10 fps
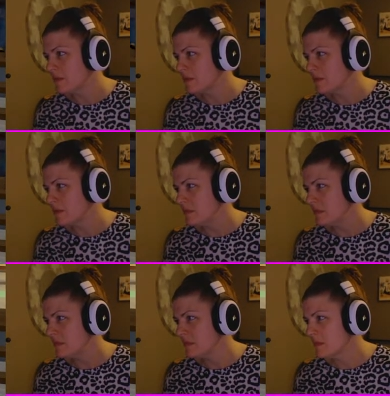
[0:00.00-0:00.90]

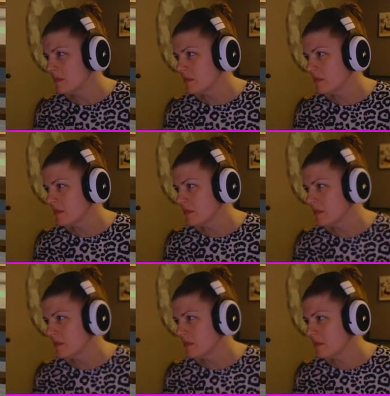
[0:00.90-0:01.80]

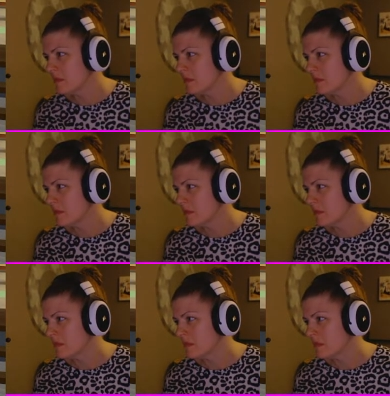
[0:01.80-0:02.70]

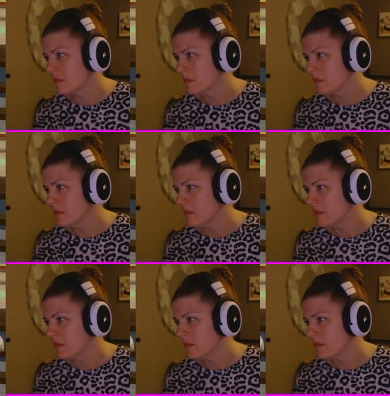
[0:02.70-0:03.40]
No one is speaking in this clip.